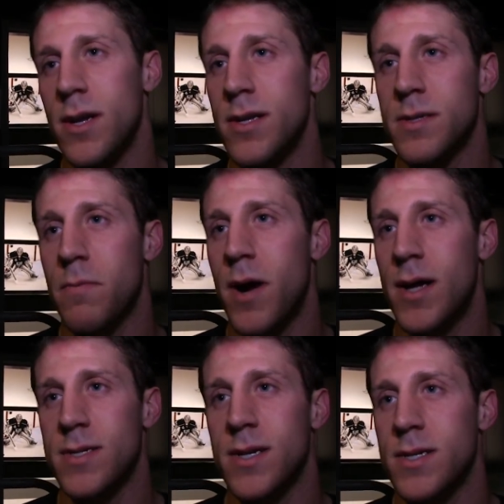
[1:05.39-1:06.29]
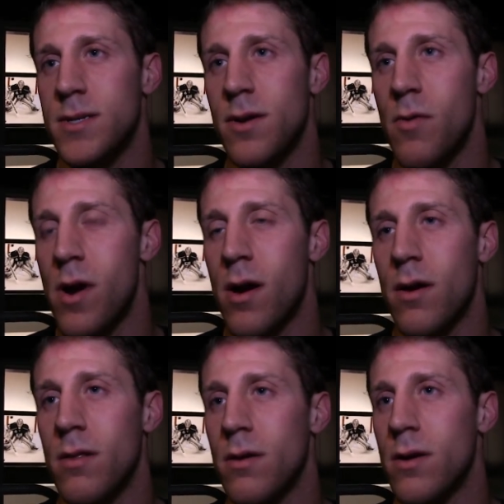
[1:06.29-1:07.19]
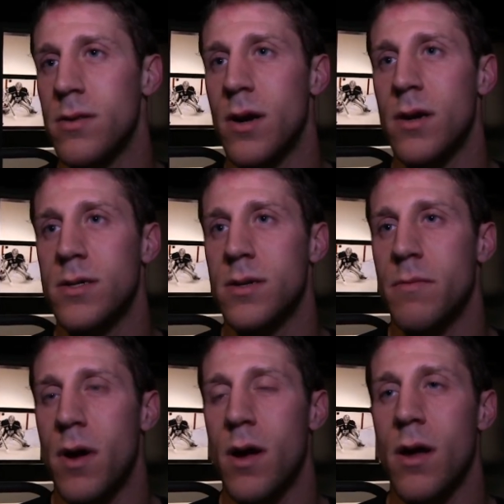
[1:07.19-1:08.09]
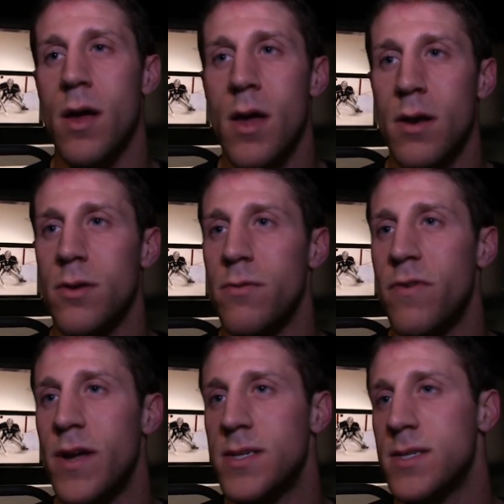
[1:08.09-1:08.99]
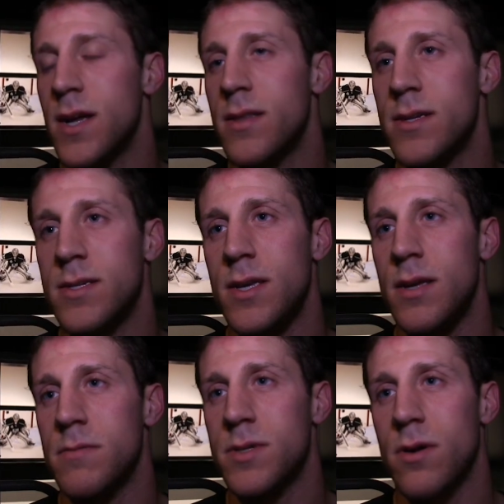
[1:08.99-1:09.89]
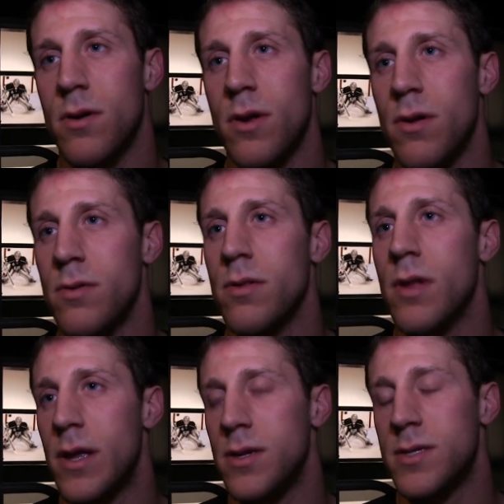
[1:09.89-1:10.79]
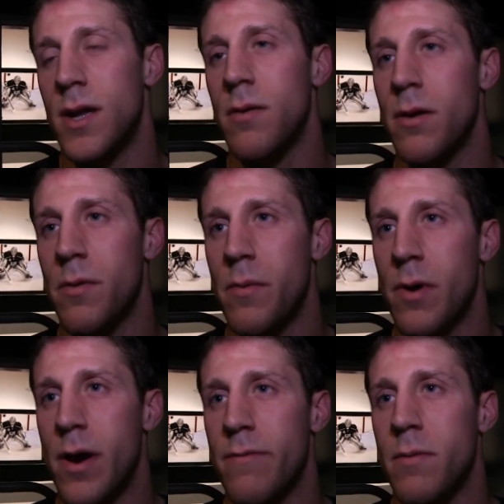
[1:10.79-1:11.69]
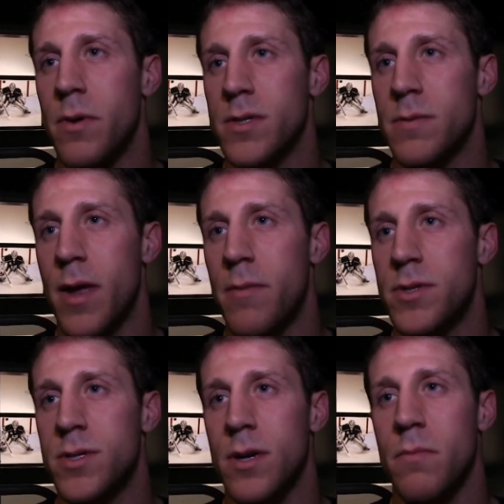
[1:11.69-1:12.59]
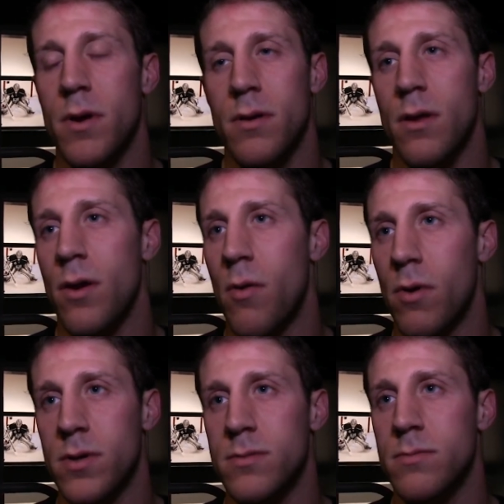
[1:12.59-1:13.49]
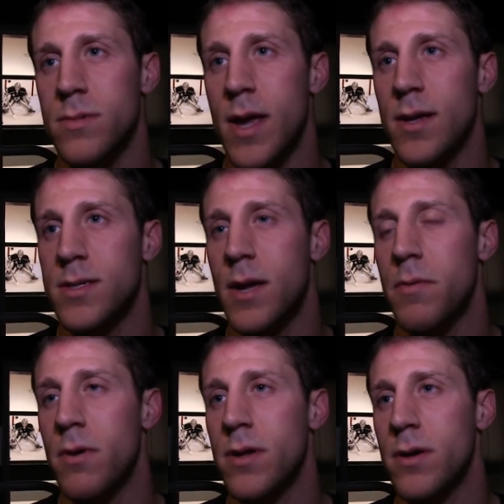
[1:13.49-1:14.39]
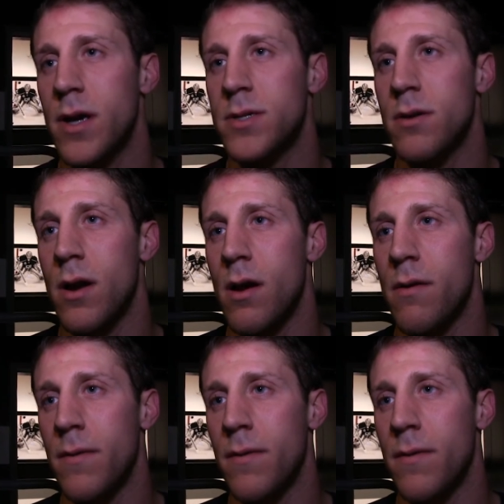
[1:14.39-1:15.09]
It is a process. You know, we are gonna learn. There are some uh, new faces on this team, so you know, like you said, you're, we're gonna have to build some chemistry. But you know, we're taking a step in the right direction right now.